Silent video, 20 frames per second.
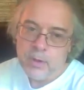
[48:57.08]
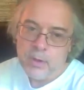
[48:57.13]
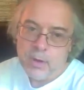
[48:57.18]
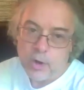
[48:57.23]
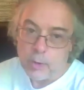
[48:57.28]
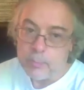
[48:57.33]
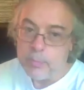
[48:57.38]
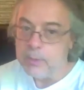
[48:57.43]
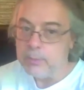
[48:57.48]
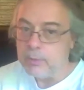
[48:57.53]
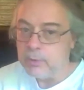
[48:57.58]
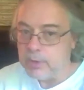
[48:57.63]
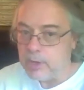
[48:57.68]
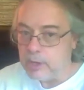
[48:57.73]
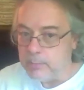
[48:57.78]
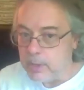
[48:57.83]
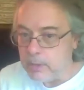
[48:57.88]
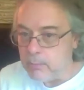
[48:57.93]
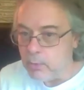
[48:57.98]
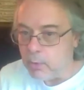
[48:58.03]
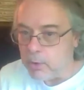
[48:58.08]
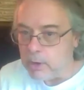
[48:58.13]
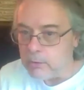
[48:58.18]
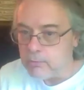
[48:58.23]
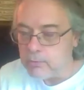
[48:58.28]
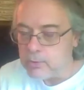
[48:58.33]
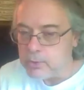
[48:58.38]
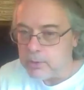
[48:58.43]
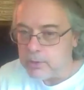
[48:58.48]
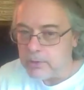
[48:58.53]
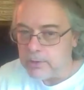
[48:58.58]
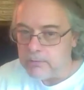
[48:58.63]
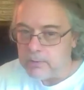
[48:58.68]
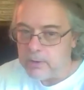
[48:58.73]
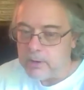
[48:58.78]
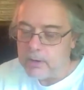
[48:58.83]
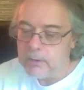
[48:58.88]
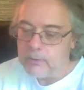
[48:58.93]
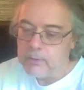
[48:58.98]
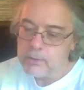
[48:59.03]
are people going to be more interested in the
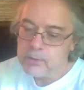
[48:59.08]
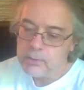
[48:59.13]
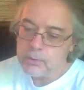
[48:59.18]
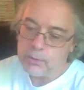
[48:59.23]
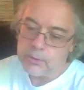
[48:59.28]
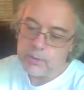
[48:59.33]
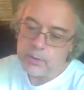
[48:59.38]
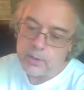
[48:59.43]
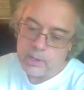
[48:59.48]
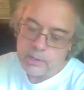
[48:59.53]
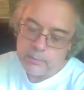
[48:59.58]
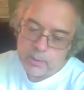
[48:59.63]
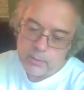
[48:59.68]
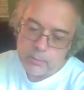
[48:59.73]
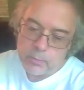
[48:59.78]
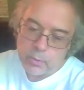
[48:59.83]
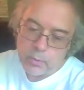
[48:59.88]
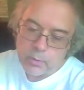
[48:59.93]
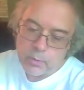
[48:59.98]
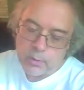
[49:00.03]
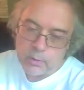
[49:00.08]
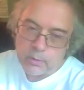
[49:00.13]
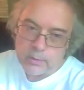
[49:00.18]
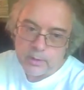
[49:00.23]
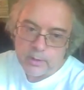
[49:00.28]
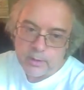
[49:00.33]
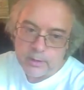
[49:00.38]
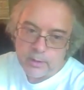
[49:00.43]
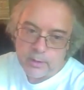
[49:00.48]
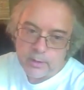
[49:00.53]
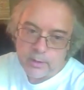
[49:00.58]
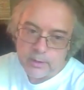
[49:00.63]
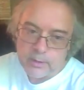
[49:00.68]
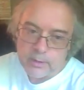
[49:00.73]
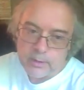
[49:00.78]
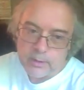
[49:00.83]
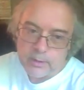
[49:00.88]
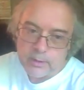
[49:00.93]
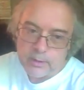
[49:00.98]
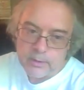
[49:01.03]
virus, or are they going to be more
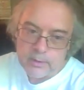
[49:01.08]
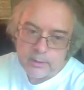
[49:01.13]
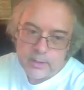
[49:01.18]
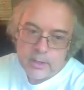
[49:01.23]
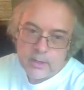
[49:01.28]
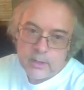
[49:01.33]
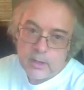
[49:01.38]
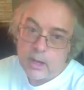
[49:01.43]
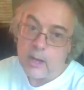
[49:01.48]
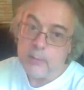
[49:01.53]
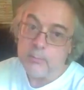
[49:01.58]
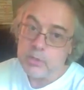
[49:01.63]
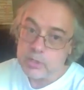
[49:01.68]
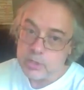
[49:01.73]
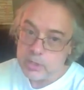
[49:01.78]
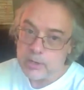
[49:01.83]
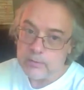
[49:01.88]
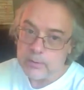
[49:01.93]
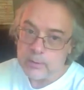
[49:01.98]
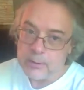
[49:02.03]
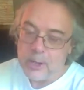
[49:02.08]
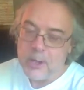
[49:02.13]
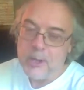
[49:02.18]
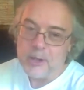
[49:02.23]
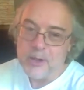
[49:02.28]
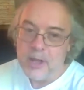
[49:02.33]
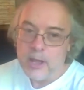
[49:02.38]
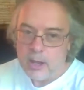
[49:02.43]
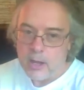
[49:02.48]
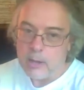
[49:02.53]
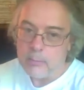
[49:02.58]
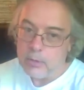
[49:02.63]
like, I'm sick of it. I'm